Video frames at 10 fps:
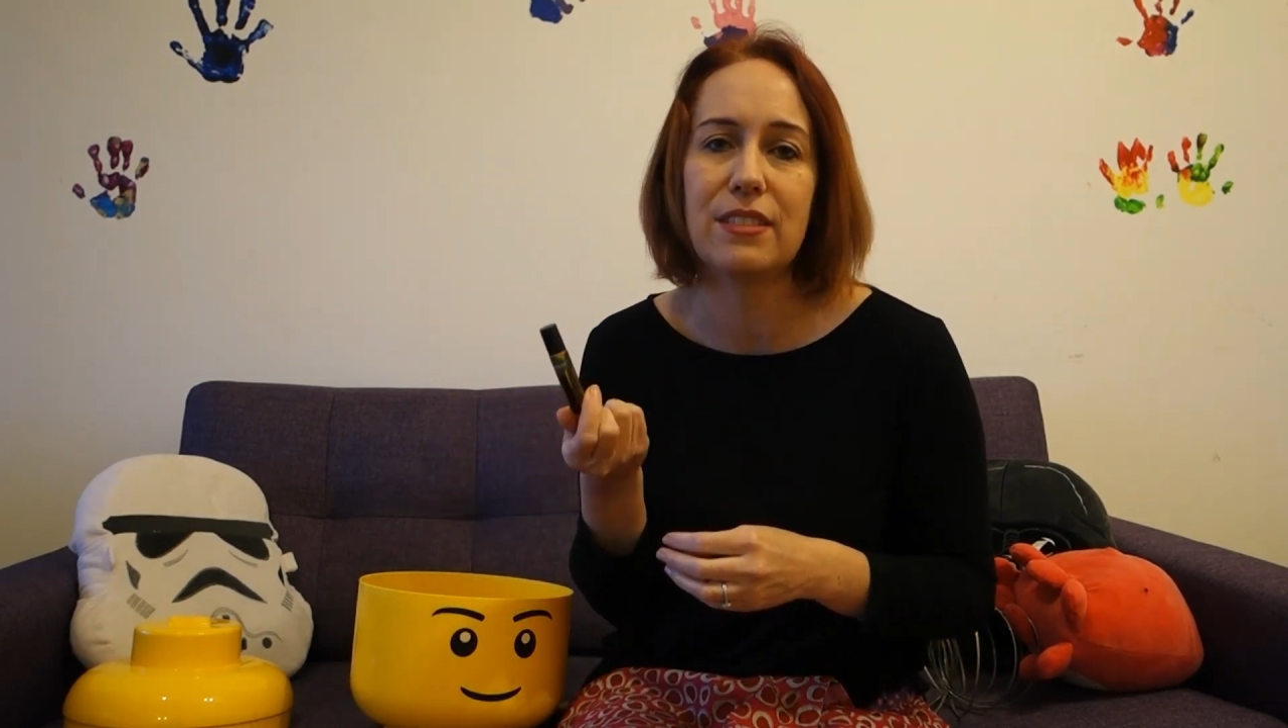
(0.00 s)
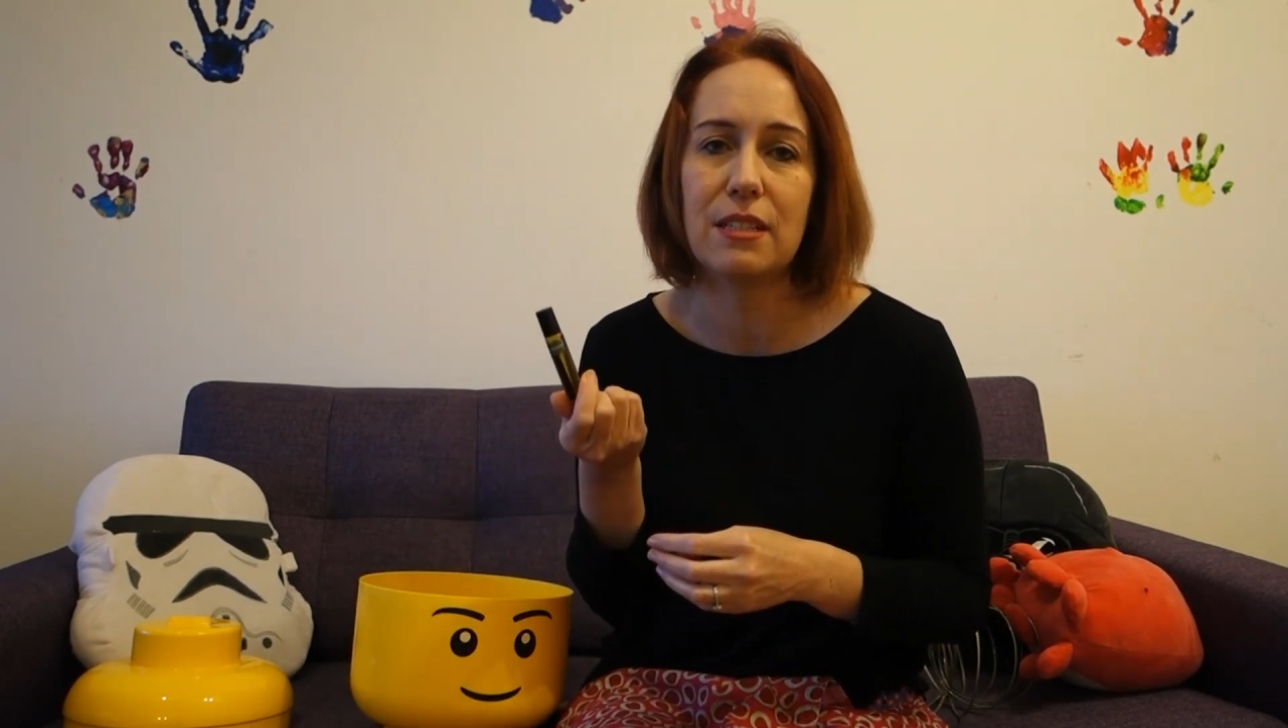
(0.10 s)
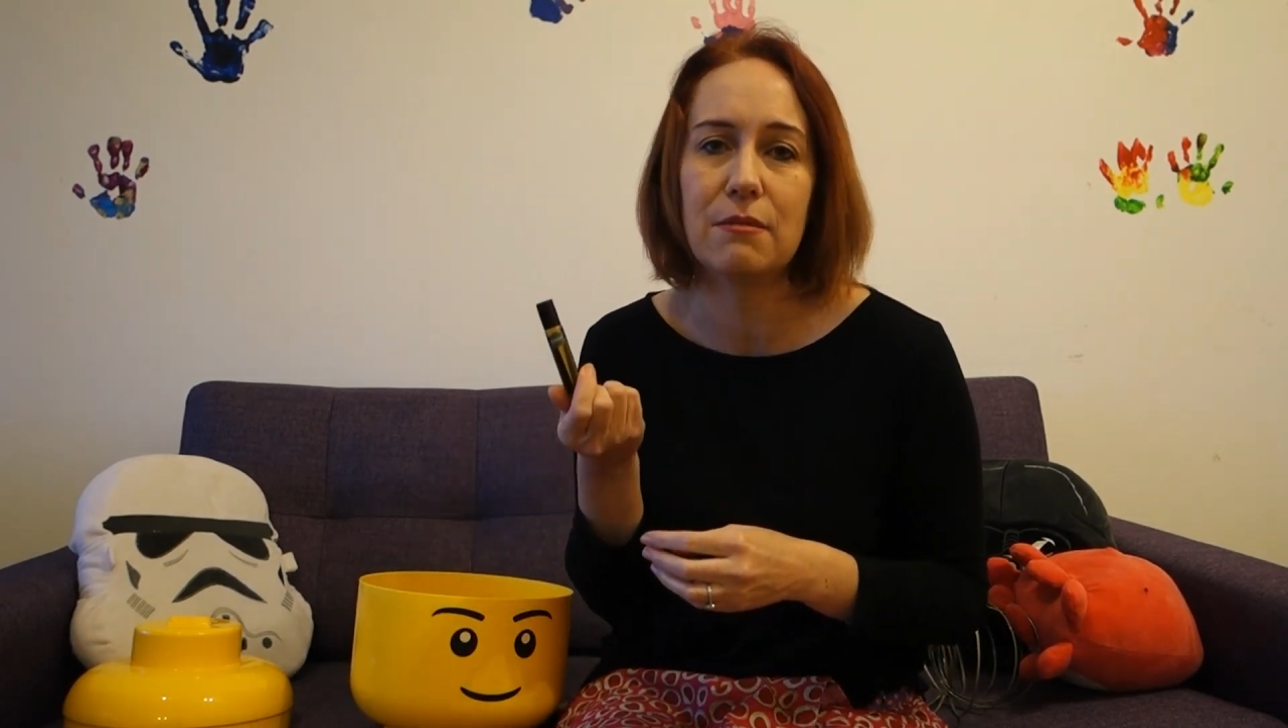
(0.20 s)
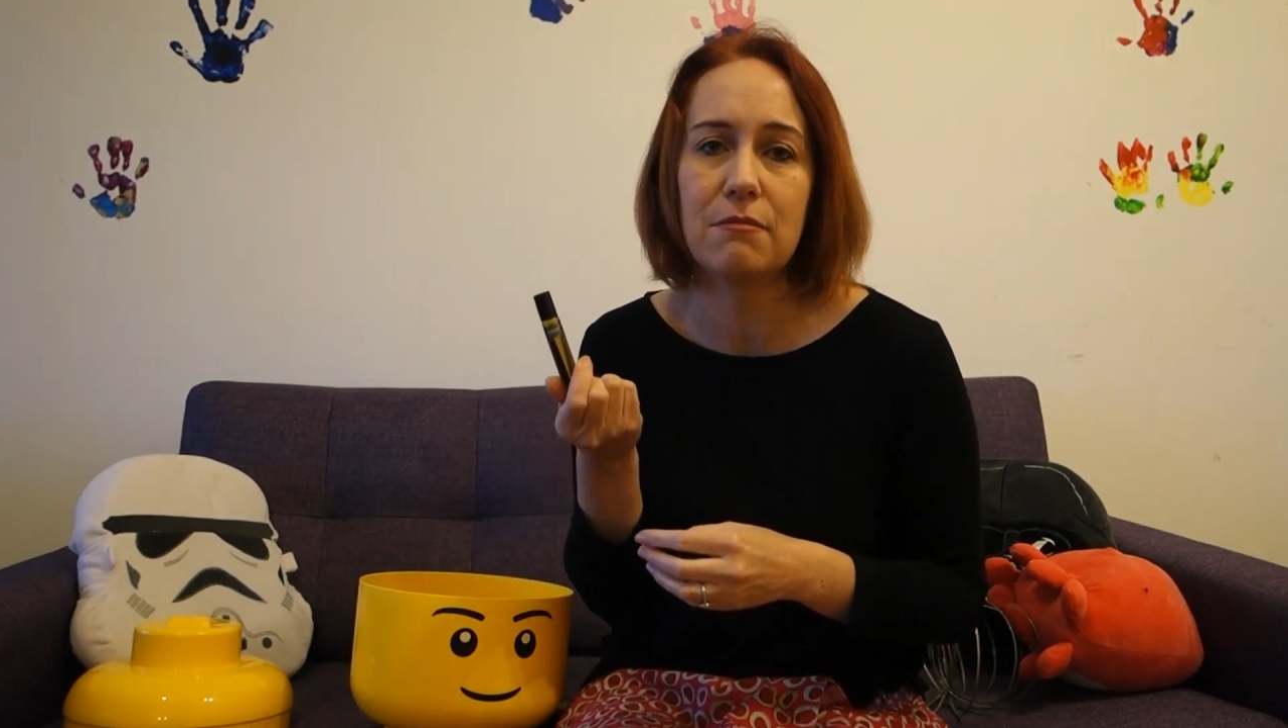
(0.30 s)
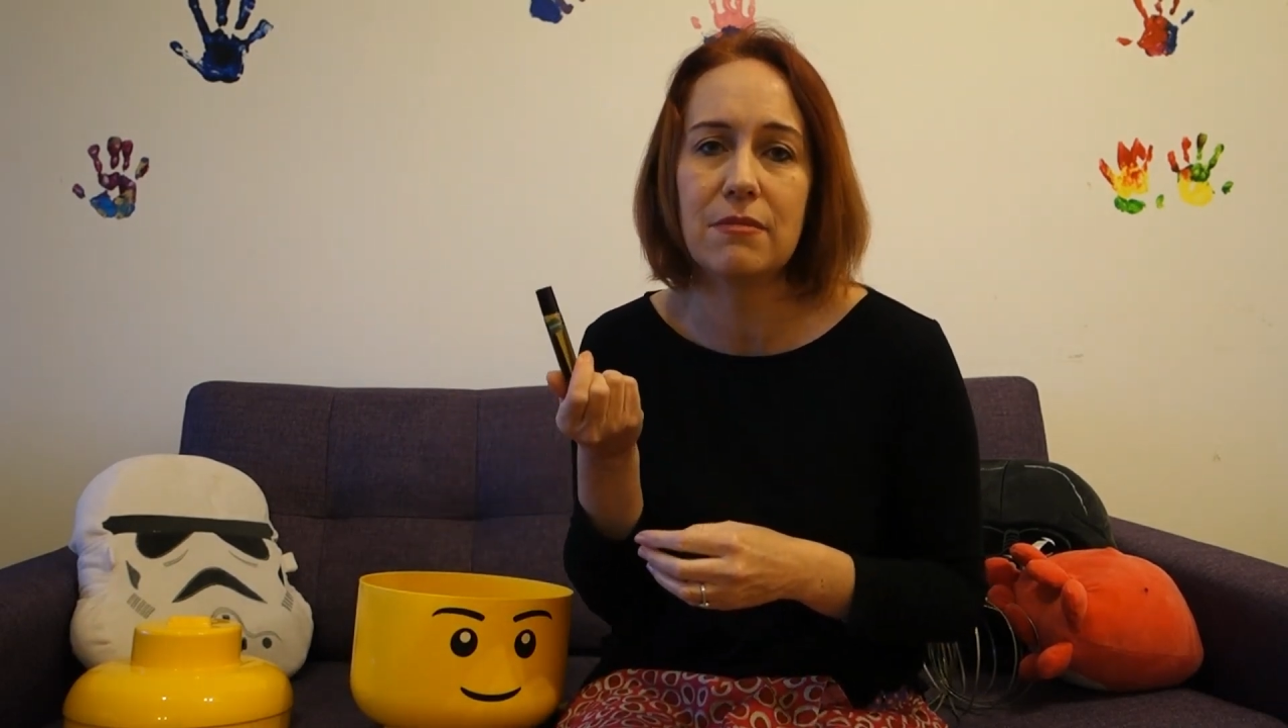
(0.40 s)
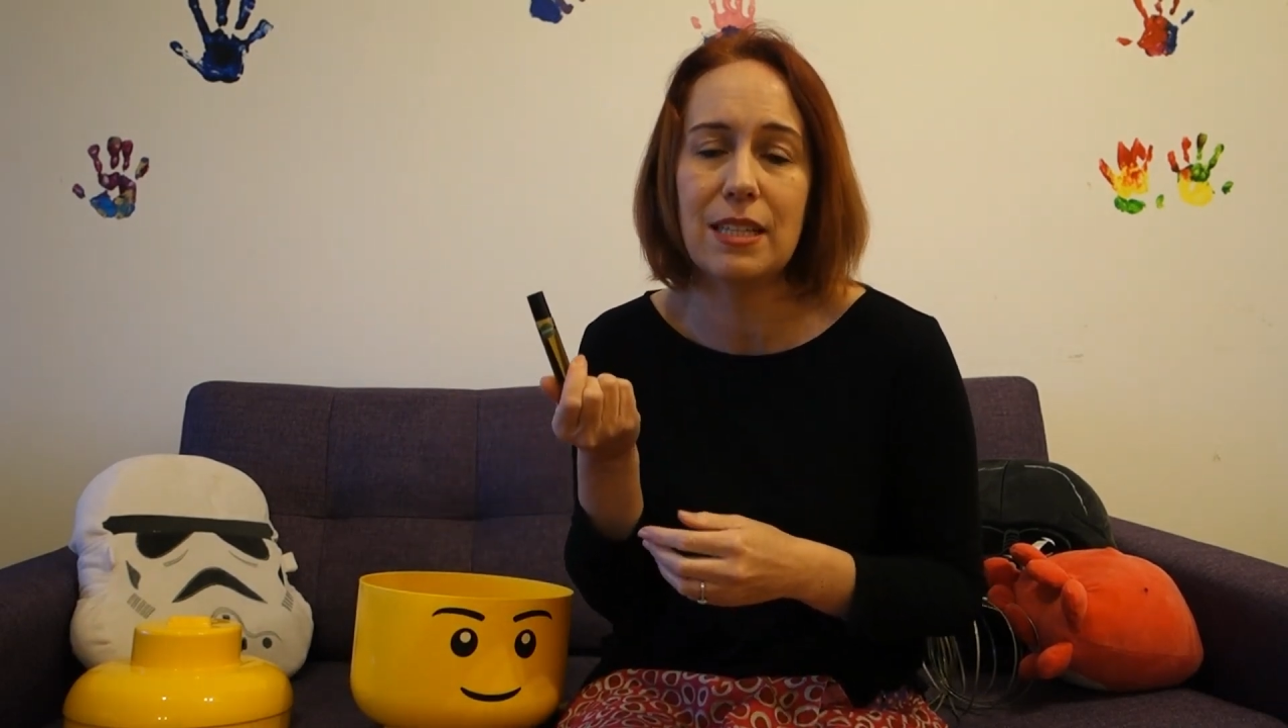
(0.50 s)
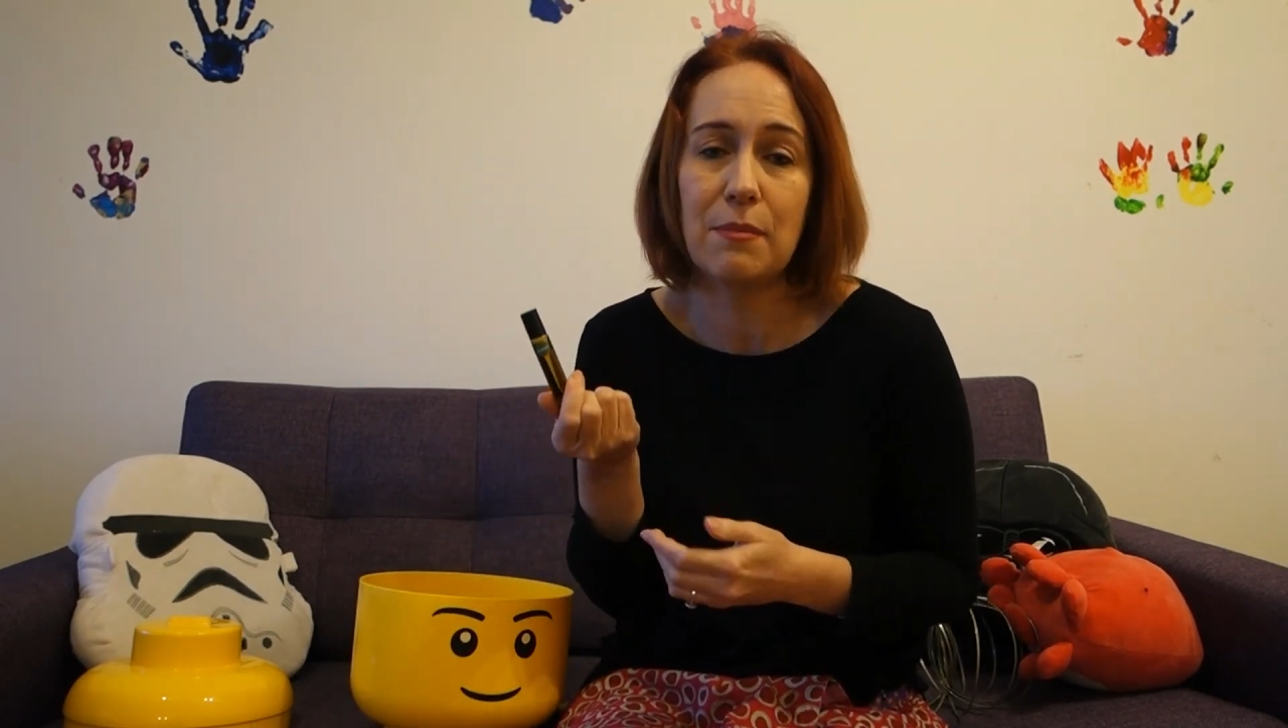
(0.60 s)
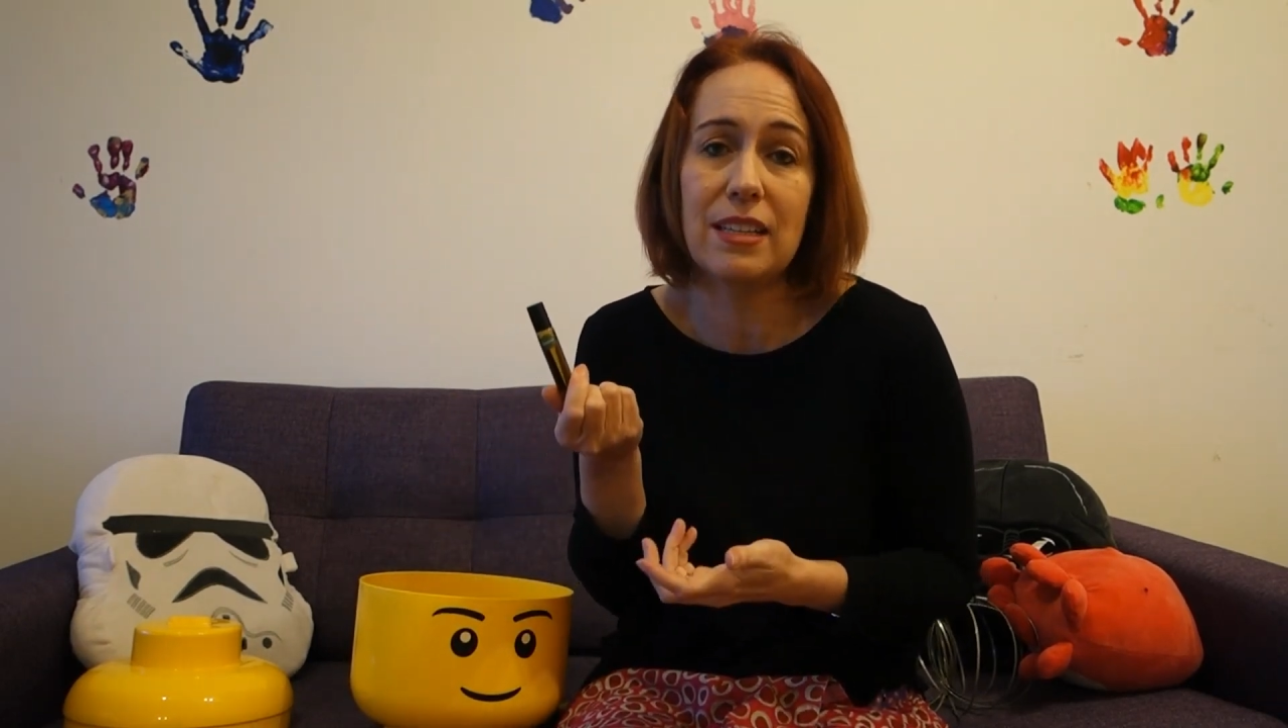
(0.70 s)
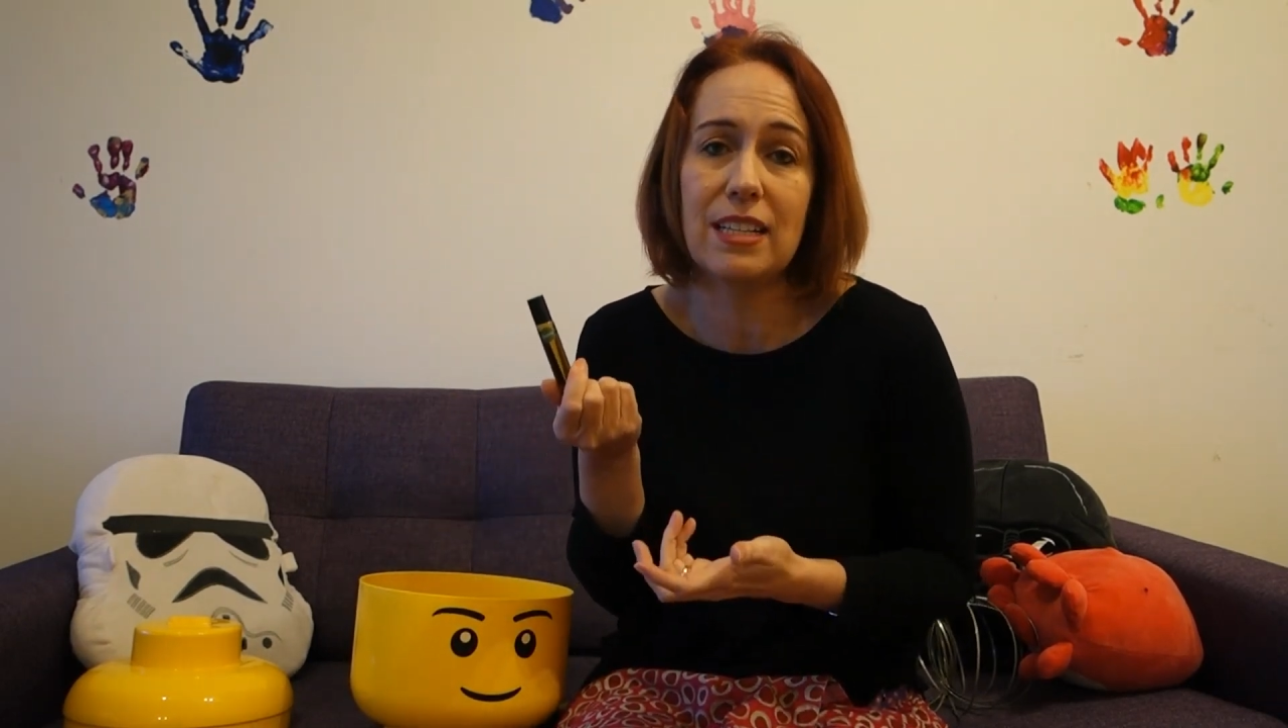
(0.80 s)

something